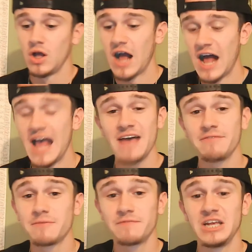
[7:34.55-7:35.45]
I have
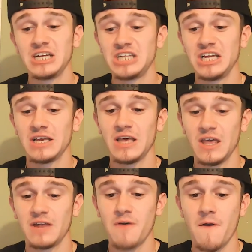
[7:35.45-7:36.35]
them finishing
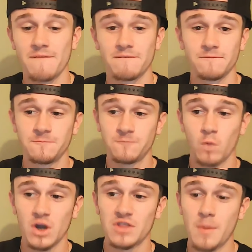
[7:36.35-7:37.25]
in
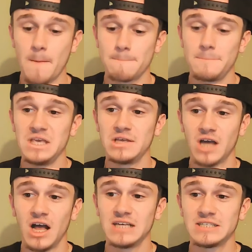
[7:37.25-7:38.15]
4th
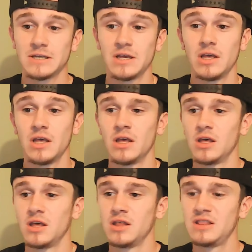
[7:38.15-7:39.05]
because
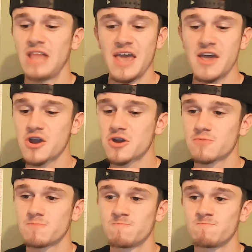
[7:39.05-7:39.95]
they
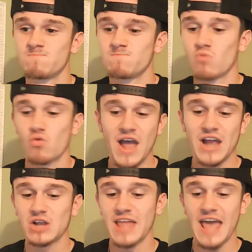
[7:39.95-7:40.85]

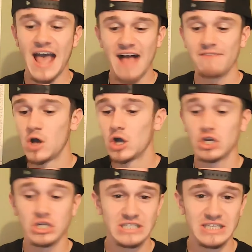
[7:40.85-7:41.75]
have a
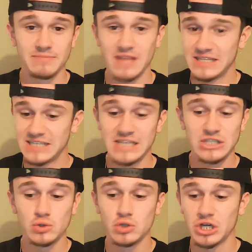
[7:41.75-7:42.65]
good team. They did
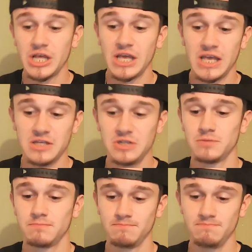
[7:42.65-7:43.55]
do good.
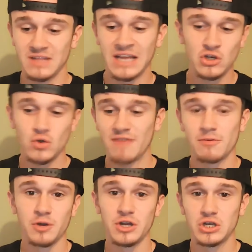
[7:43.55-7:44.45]
They do have a
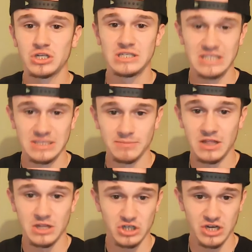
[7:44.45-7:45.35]
pretty good team in
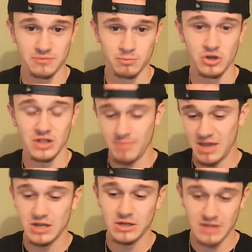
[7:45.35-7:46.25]
the transfer portal. They
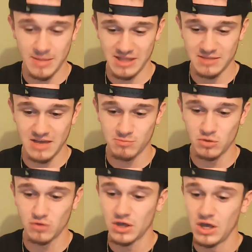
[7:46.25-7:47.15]
made some nice moves.